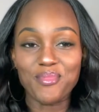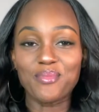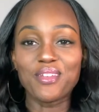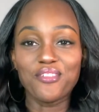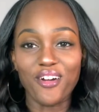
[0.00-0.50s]

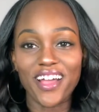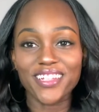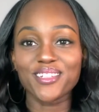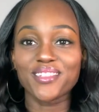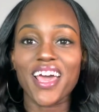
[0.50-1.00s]
But before I
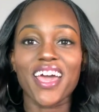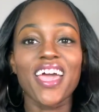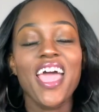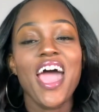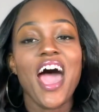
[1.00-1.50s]
do that,
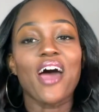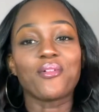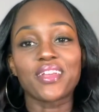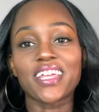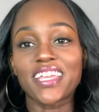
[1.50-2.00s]
I
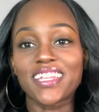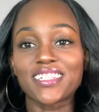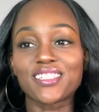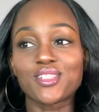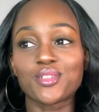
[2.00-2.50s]
want to get
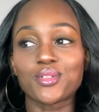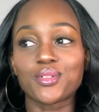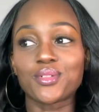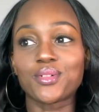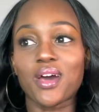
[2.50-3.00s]

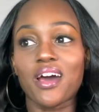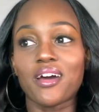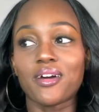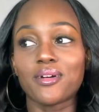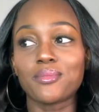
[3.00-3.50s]
into
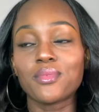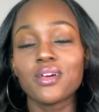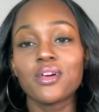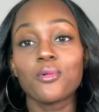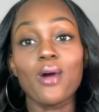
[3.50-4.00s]
um,
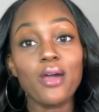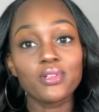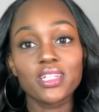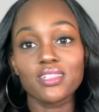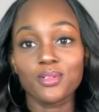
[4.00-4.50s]
why we
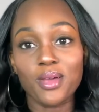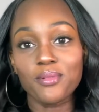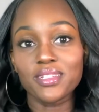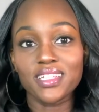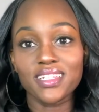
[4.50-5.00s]
did it the way
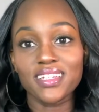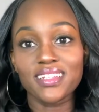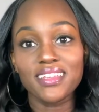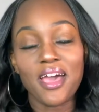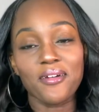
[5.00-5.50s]
we
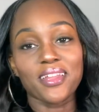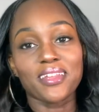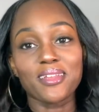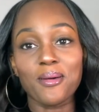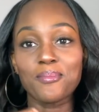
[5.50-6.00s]
did, how it
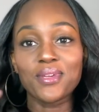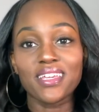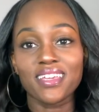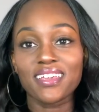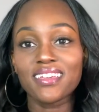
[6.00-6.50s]
ended up
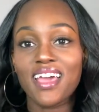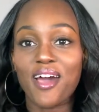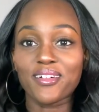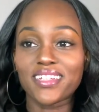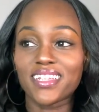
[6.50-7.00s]
being, how
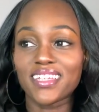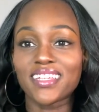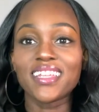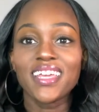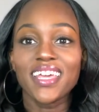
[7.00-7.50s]
it
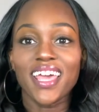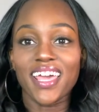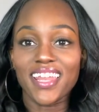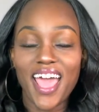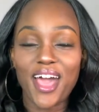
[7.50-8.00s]
did,
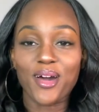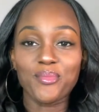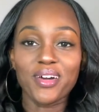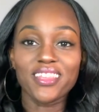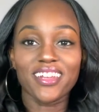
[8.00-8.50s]
and how
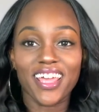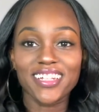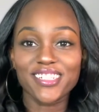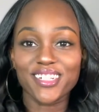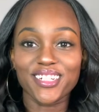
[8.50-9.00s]
Mother
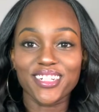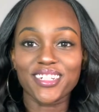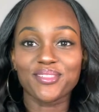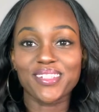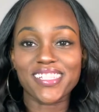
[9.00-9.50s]
Nature
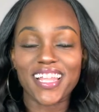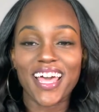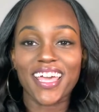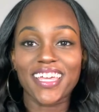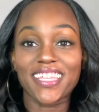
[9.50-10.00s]
was
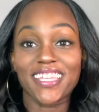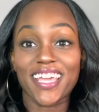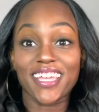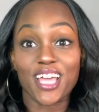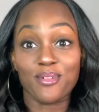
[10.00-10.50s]
like, yeah,
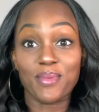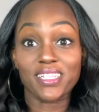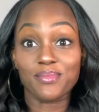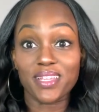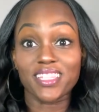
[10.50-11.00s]
y'all about
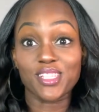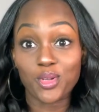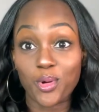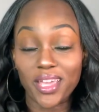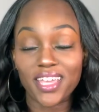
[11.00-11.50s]
to make this
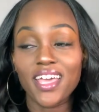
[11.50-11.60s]
quick.